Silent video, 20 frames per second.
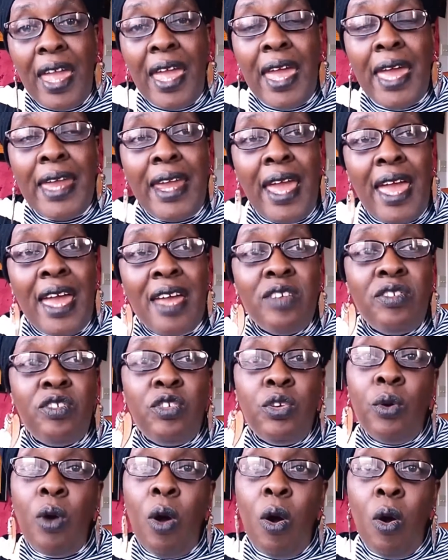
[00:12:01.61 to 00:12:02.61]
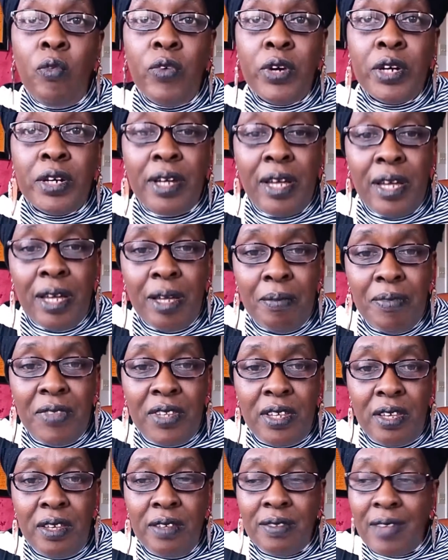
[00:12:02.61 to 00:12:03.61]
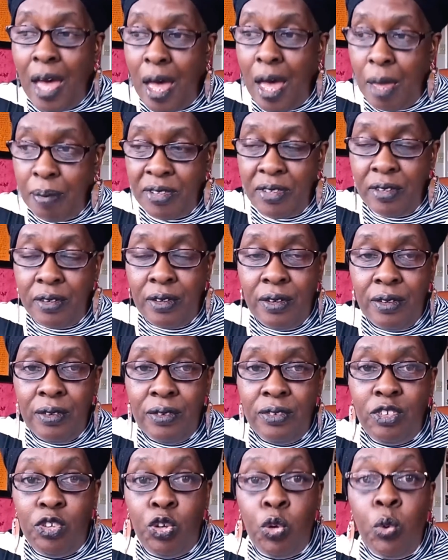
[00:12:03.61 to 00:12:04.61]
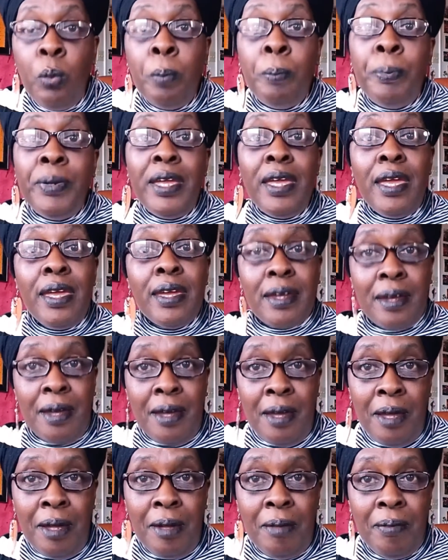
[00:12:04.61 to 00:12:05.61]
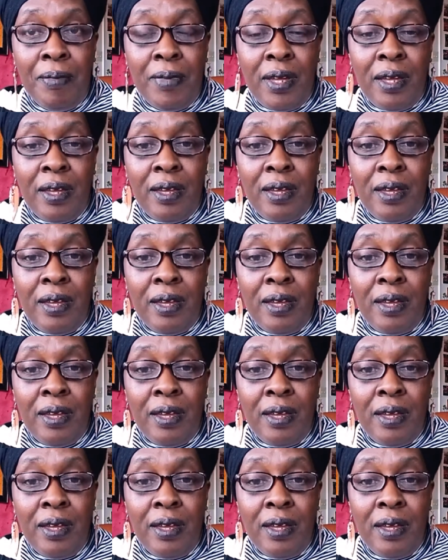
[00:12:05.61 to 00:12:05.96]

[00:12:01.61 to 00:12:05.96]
And as you overcome these obstacles, you become